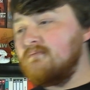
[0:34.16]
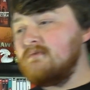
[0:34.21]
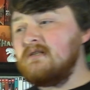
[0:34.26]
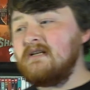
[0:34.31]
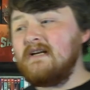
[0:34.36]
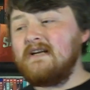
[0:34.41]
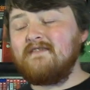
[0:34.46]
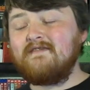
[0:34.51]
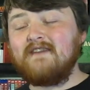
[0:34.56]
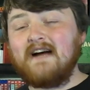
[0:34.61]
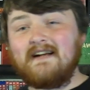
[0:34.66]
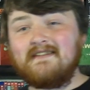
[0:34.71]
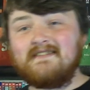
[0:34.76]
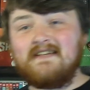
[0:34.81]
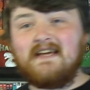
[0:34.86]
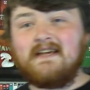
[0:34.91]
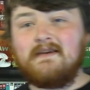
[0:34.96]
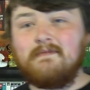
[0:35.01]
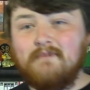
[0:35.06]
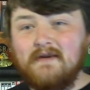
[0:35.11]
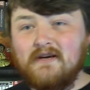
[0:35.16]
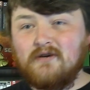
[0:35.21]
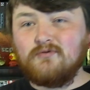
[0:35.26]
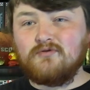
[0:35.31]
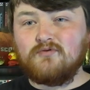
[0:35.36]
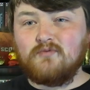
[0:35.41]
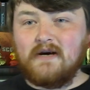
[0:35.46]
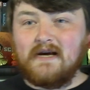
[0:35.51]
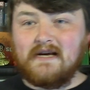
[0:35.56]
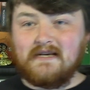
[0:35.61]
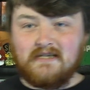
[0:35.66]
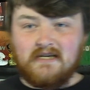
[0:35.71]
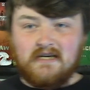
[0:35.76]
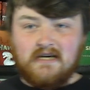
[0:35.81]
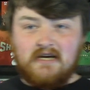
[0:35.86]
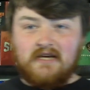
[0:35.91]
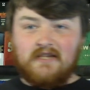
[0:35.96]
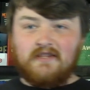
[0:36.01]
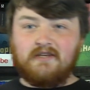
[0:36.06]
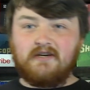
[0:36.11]
In fact, in Biggleswade,
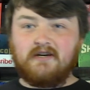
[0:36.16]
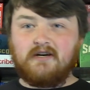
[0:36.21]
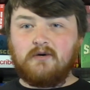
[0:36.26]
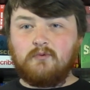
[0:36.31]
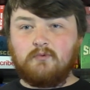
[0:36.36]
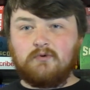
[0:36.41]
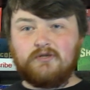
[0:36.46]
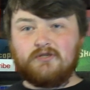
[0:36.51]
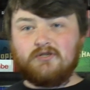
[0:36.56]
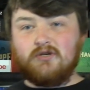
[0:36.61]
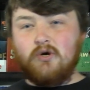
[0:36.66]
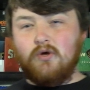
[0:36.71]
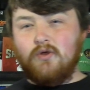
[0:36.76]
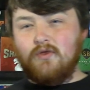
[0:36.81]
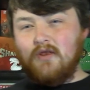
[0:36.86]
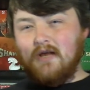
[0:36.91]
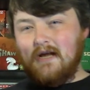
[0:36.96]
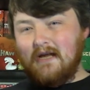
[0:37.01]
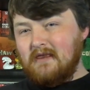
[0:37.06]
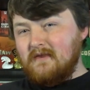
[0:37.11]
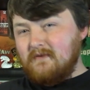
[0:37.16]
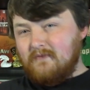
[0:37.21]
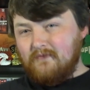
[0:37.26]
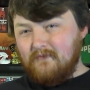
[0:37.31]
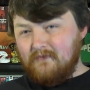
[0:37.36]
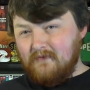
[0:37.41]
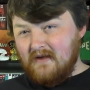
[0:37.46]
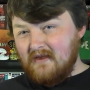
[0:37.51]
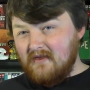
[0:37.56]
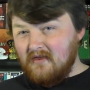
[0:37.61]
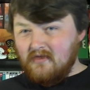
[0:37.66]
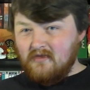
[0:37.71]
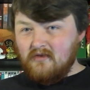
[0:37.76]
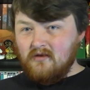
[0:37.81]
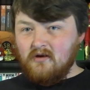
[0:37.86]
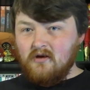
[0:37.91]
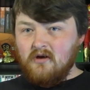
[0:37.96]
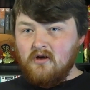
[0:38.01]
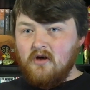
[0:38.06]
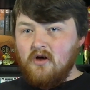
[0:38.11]
that was on like the 5th
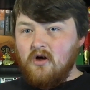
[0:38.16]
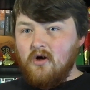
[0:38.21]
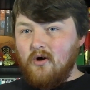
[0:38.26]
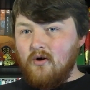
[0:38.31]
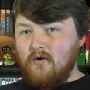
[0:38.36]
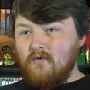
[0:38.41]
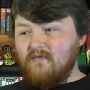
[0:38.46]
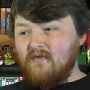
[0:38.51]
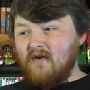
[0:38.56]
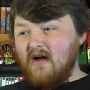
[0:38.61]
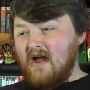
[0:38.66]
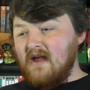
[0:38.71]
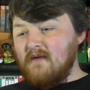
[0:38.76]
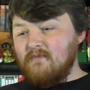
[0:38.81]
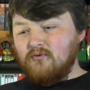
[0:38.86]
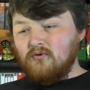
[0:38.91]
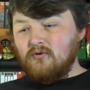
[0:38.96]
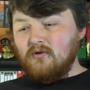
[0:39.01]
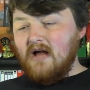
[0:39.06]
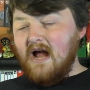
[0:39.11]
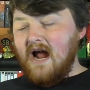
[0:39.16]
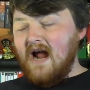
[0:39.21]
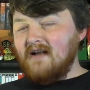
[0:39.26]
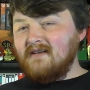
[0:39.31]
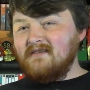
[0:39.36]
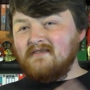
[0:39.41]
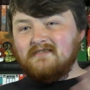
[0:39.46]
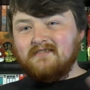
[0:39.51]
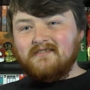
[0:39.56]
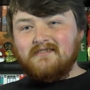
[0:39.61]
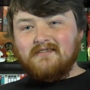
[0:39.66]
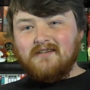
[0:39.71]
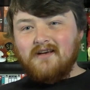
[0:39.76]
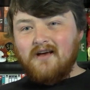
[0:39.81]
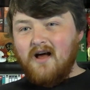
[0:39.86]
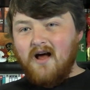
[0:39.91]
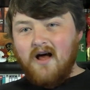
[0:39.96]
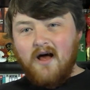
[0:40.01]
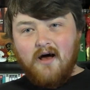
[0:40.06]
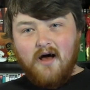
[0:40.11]
of April, and
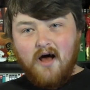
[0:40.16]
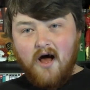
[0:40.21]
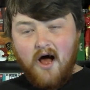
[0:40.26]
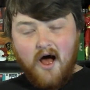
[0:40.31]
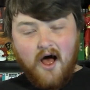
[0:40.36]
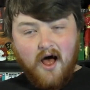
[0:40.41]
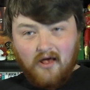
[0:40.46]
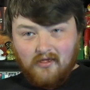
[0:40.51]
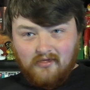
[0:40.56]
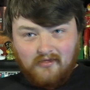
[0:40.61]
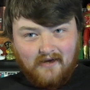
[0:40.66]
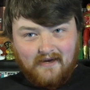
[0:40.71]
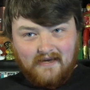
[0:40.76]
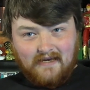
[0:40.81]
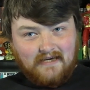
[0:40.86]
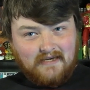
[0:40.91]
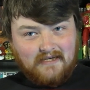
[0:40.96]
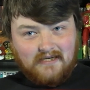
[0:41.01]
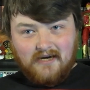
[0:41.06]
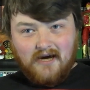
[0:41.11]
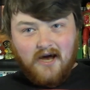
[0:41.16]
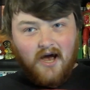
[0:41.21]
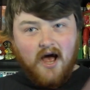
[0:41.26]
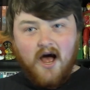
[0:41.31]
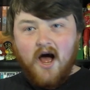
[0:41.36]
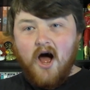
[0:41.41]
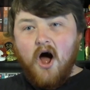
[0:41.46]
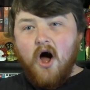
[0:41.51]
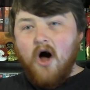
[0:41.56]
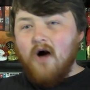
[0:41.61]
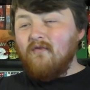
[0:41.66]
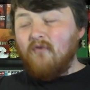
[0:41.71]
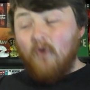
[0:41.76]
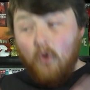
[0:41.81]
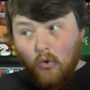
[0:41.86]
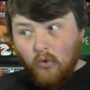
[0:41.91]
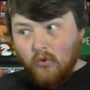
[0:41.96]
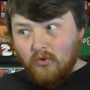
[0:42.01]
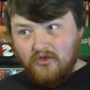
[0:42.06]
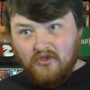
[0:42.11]
like, of
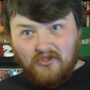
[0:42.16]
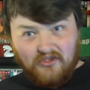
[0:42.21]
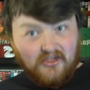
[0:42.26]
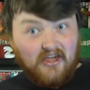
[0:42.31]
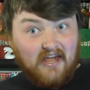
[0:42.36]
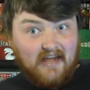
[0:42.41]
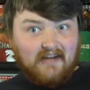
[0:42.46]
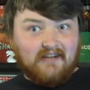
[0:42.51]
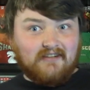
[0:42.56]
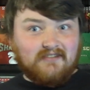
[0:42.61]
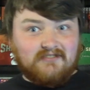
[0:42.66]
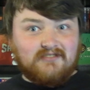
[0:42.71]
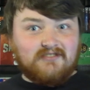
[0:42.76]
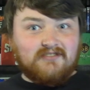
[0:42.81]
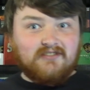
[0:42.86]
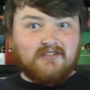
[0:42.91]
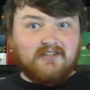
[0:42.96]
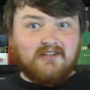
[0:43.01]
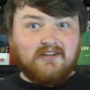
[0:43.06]
all the things